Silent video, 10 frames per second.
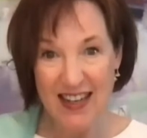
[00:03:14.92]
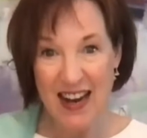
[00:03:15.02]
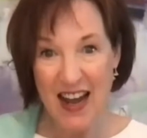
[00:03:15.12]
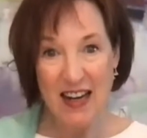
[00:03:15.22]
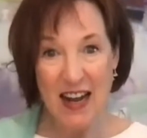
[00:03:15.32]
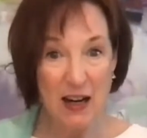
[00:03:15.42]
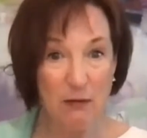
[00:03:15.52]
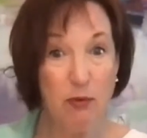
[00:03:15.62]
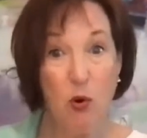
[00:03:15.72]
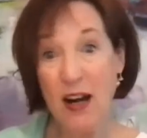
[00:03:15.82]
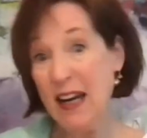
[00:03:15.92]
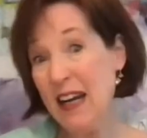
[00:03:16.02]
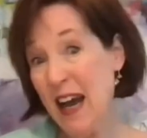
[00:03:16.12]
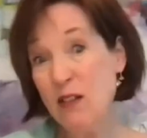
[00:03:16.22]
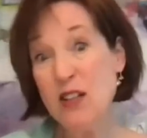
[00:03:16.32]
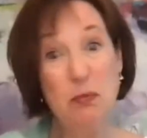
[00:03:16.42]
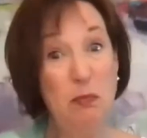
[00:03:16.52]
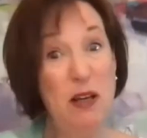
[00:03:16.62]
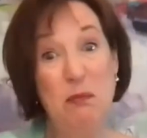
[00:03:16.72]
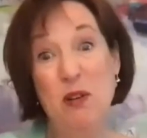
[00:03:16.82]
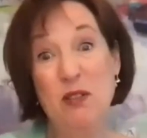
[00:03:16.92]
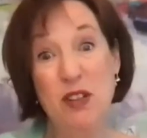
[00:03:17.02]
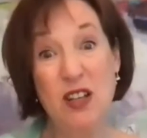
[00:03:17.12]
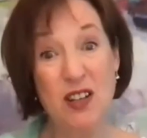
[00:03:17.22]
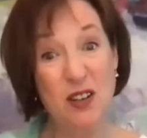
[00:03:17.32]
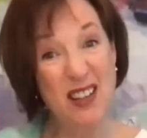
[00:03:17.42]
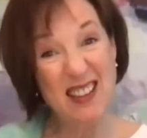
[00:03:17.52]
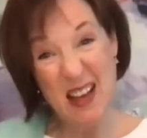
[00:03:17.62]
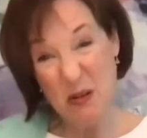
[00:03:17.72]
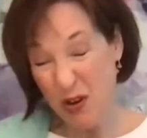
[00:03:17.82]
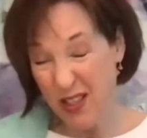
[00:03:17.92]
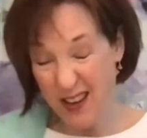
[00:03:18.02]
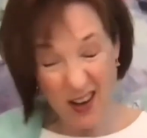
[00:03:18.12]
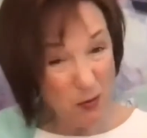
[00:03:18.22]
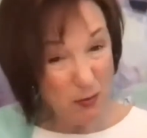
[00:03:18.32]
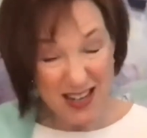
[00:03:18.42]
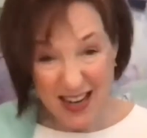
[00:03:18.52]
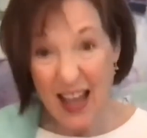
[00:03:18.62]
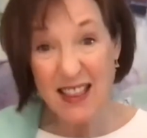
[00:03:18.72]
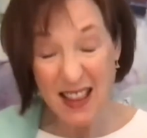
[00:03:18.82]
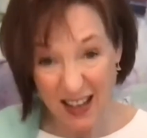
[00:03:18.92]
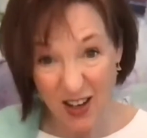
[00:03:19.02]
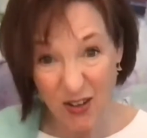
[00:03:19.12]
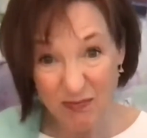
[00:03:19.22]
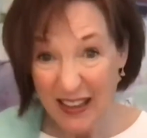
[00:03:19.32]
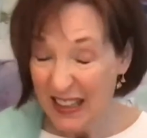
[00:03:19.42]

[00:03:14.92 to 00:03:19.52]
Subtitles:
and pointing out to people, you know, that they were there, but not there,